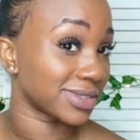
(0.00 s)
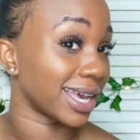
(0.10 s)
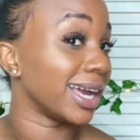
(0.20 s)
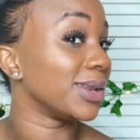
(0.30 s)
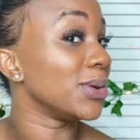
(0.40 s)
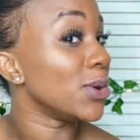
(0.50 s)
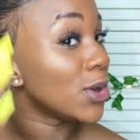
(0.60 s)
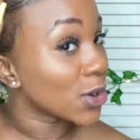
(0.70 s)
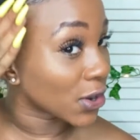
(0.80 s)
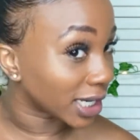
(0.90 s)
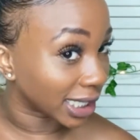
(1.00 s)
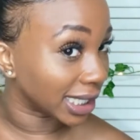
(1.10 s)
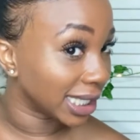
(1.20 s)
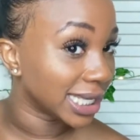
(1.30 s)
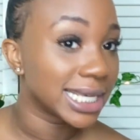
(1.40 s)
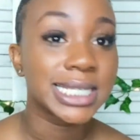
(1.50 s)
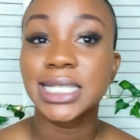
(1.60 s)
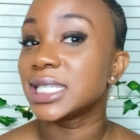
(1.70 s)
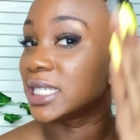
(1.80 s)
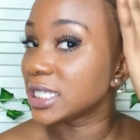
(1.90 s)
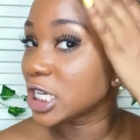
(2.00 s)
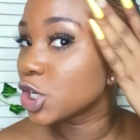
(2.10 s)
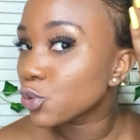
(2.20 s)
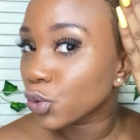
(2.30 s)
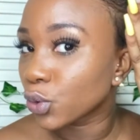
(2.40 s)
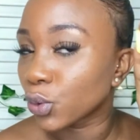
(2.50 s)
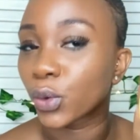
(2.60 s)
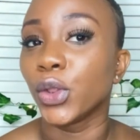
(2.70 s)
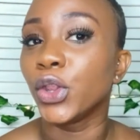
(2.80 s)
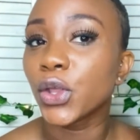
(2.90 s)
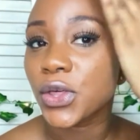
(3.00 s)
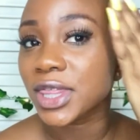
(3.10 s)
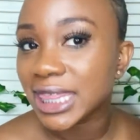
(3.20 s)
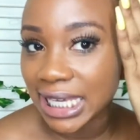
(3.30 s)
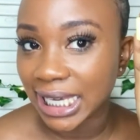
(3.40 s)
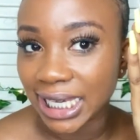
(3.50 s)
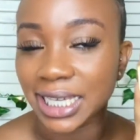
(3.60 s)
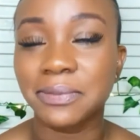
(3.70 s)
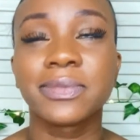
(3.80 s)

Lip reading: I had none, zero, nothing.